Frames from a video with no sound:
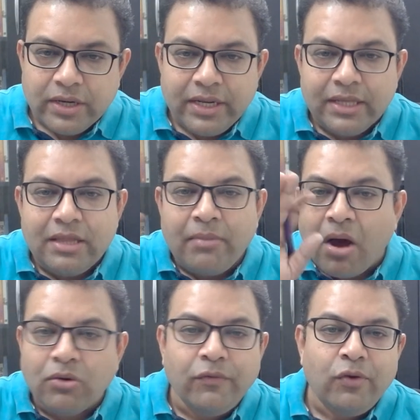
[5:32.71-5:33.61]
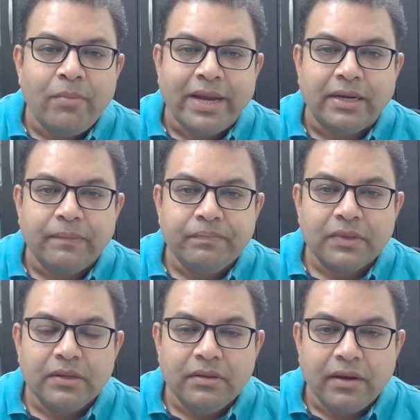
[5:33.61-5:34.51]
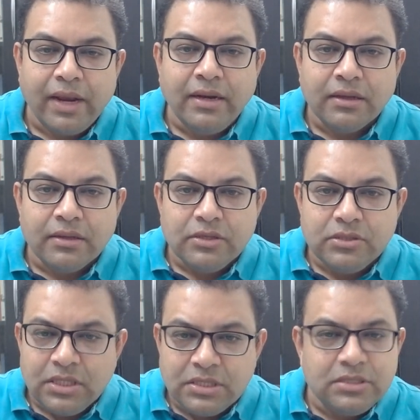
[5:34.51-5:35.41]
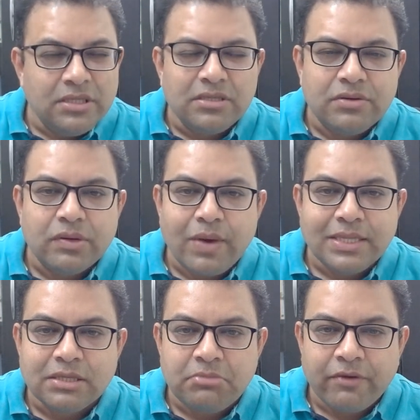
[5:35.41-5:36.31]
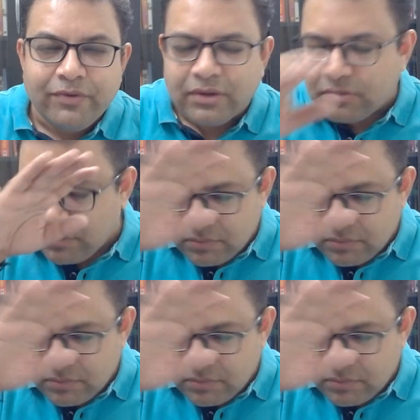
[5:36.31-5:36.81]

take them out of your mind, right? This just requires some effort.